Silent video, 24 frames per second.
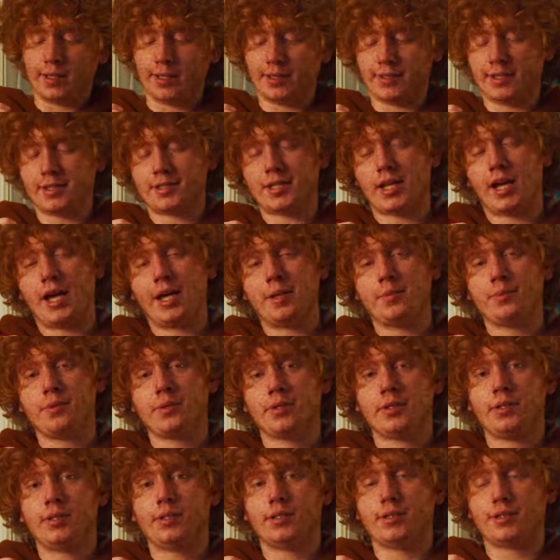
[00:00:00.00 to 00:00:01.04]
This
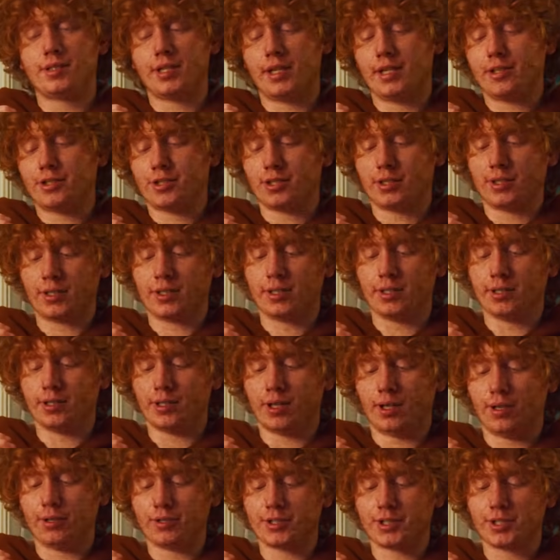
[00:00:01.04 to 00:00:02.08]
hybridization could
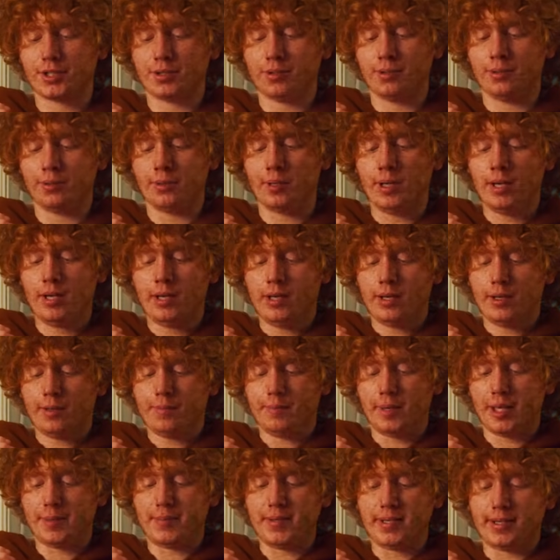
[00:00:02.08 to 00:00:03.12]
also
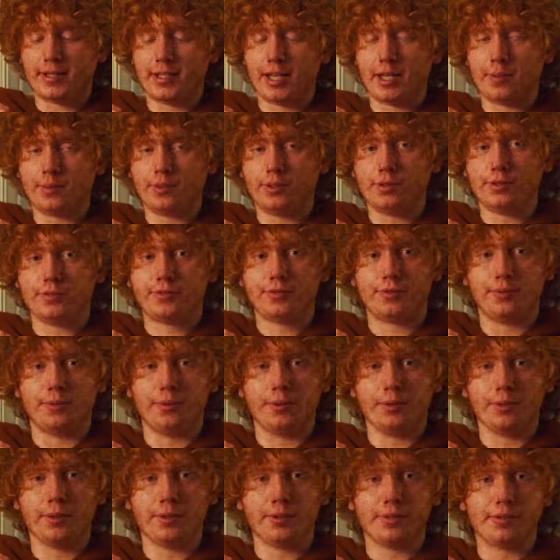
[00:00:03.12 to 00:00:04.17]
maybe enable
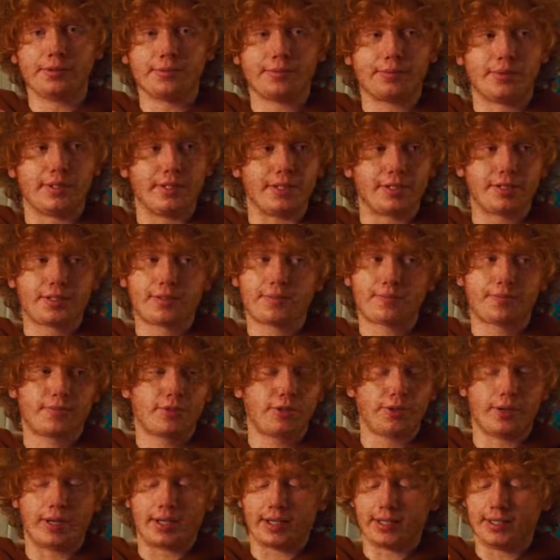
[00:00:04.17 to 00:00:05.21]
for this
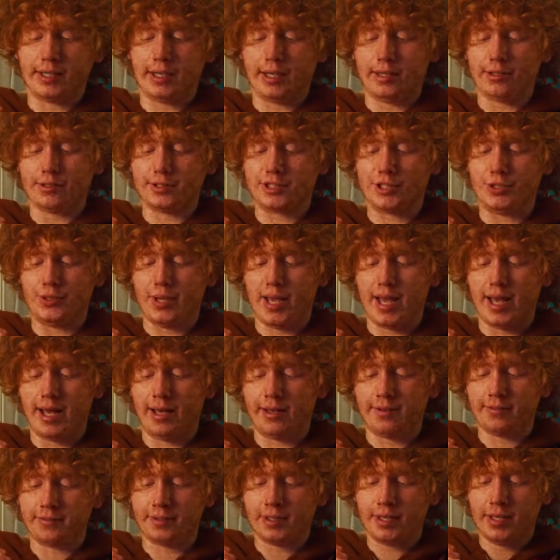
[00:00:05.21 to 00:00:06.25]
crocodile to
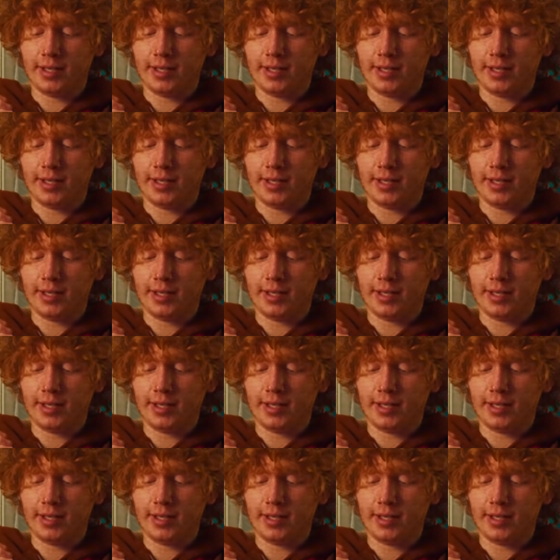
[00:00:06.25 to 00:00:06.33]
have